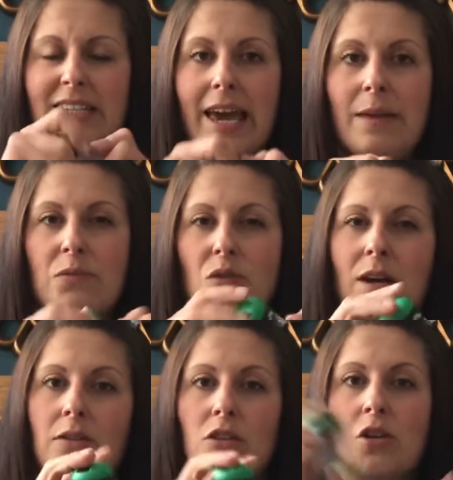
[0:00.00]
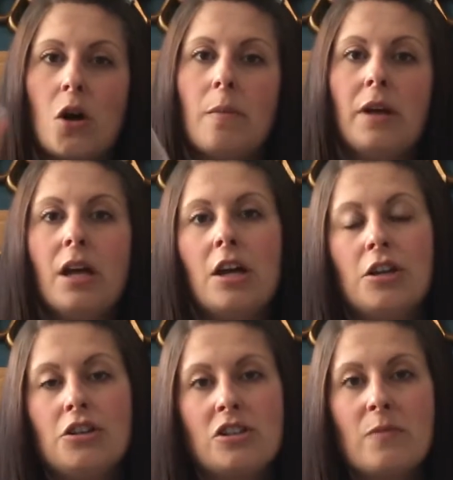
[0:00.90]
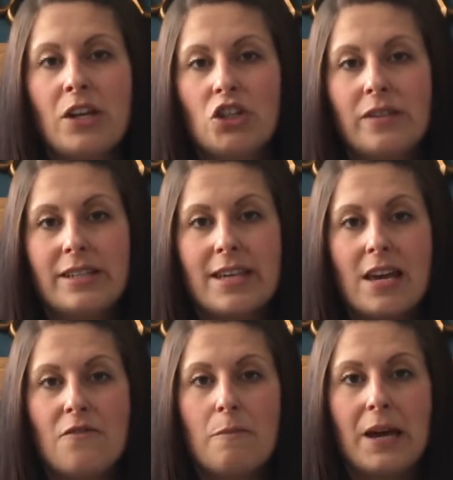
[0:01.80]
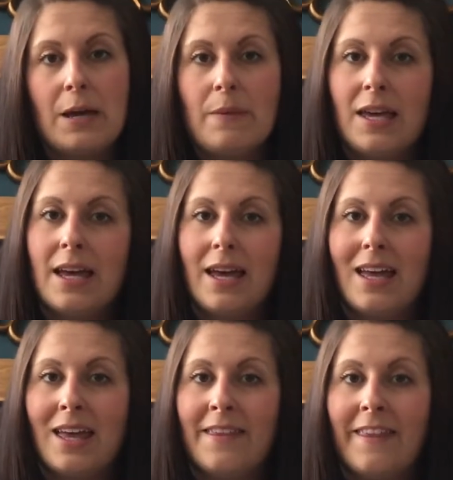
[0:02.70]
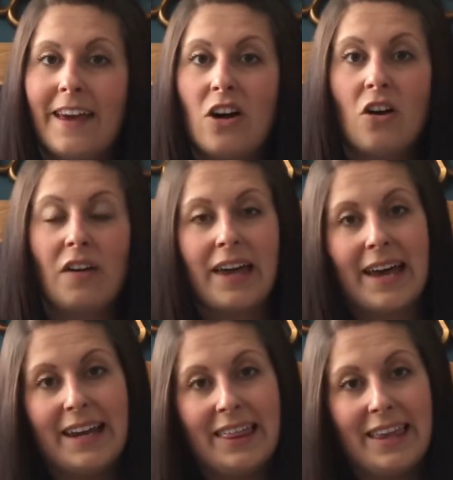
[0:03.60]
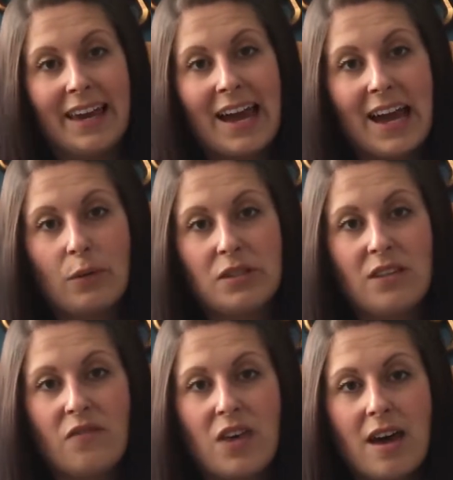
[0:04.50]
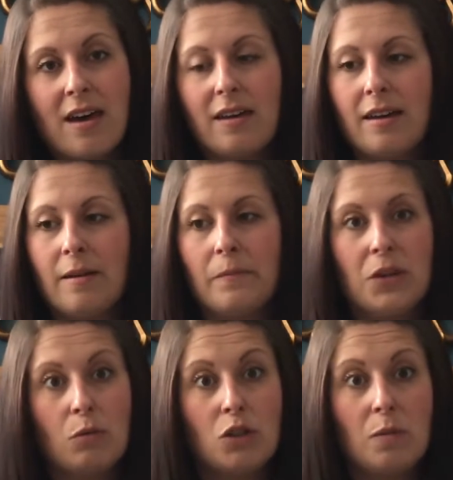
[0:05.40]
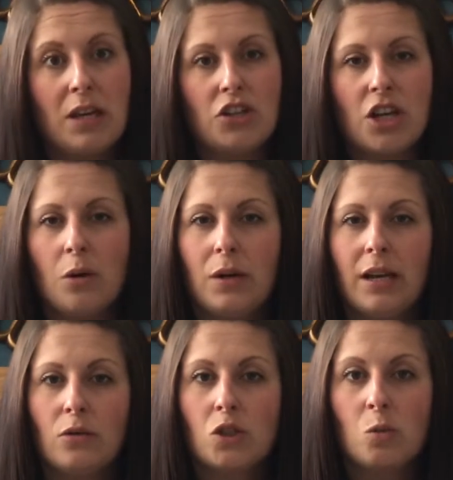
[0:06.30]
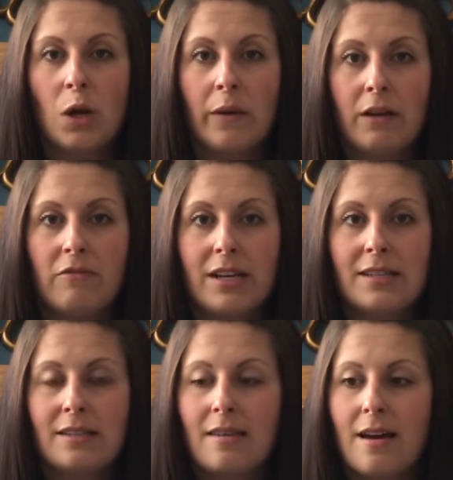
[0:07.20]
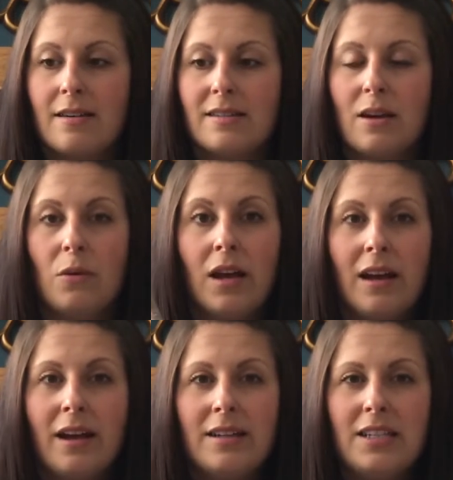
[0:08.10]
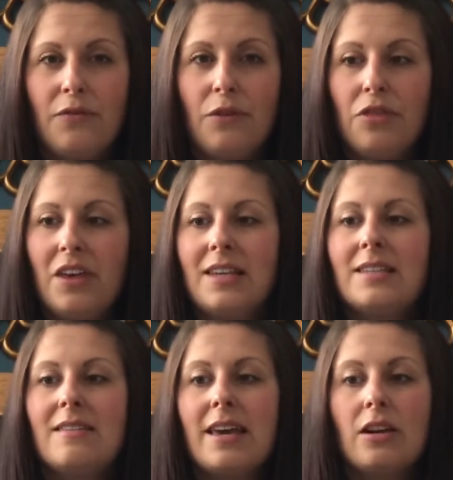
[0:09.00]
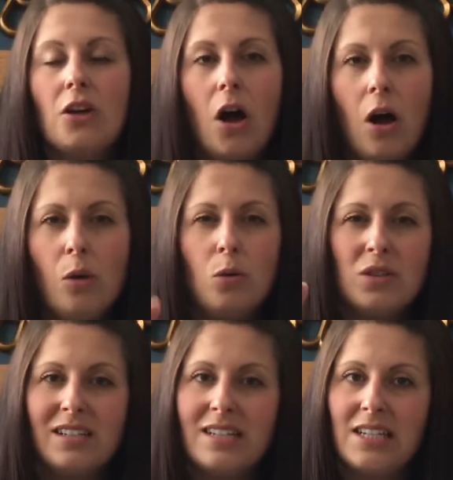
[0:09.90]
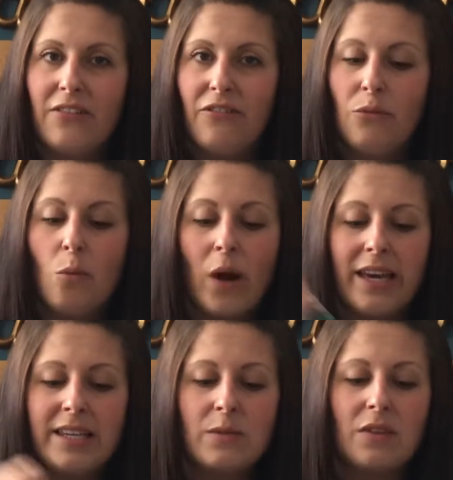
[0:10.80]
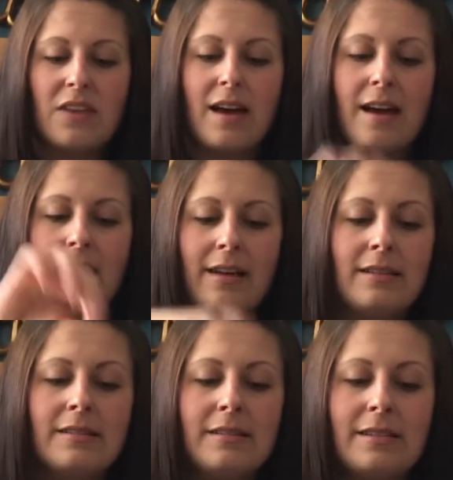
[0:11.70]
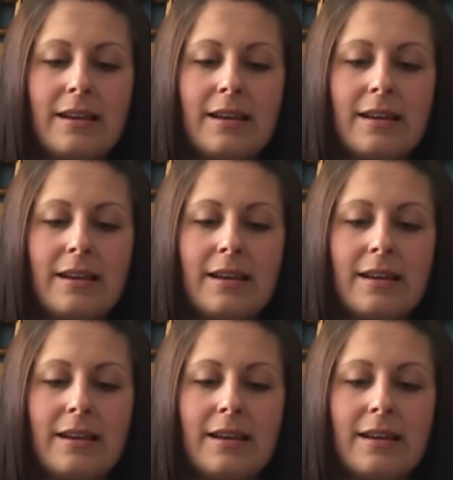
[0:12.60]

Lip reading: taped around the top, just to make sure it's safe for baby and that they can't get anything out of there that would be a choking or swallowing risk there. So different things that they can hold in different ways with their hands.